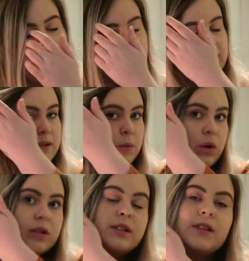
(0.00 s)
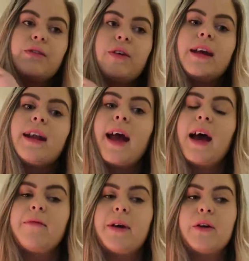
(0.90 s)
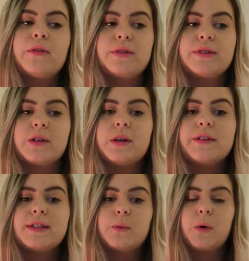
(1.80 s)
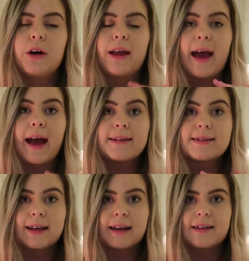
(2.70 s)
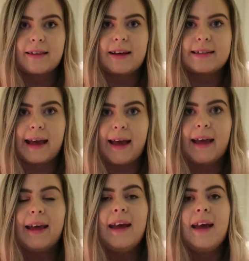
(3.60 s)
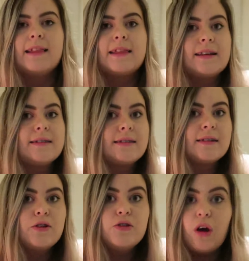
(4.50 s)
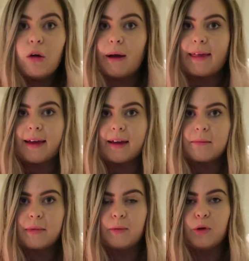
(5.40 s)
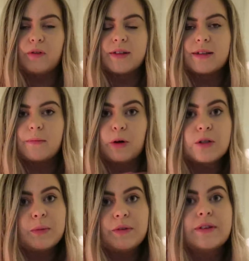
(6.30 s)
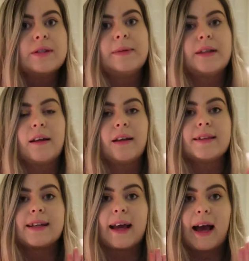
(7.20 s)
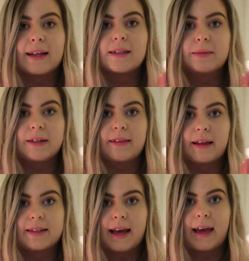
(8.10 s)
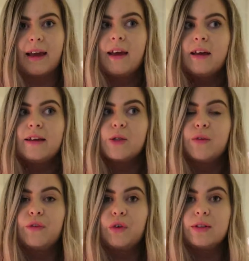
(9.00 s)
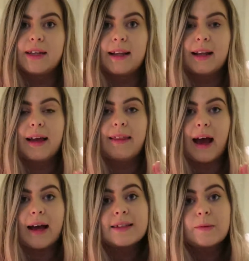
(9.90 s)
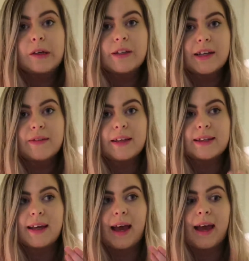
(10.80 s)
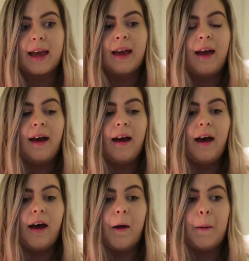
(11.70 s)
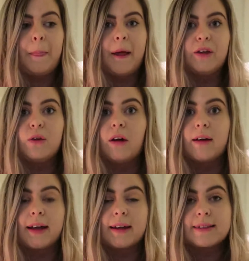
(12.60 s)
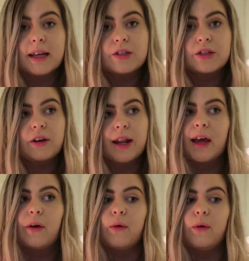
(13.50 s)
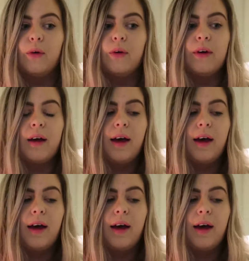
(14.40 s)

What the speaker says: It's a 1 to 3, and I have my own rules, so if it's a 1, it has to get done that day. There's no way that it can be moved. It's impossible for it to be done another day. It has to be done that day. So if you've got a deadline that has to be achieved that day, and you can't get an extension on it, or